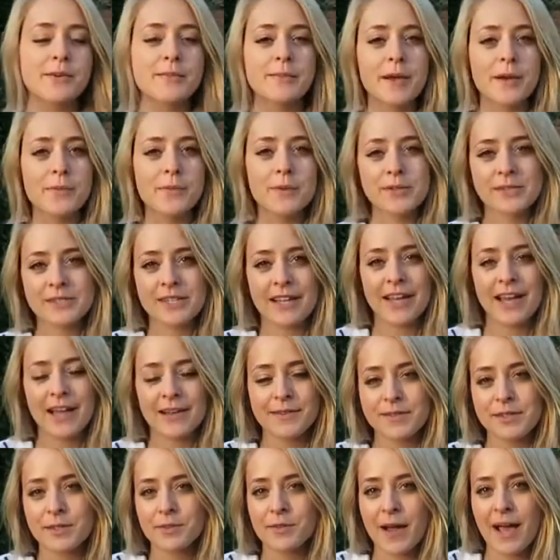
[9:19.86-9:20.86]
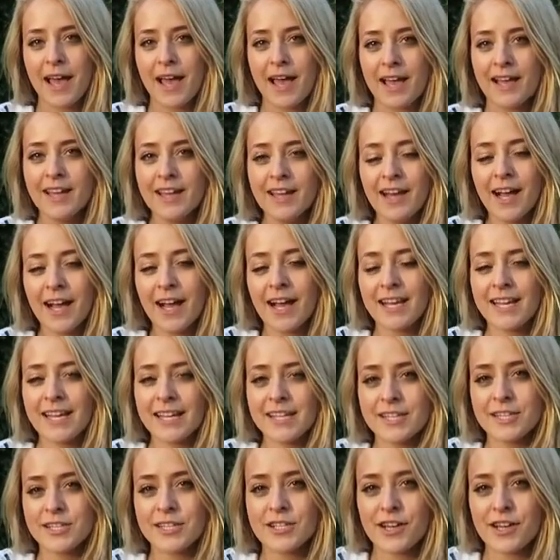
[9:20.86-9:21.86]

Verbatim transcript: told me I wasn't allowed to wear a linen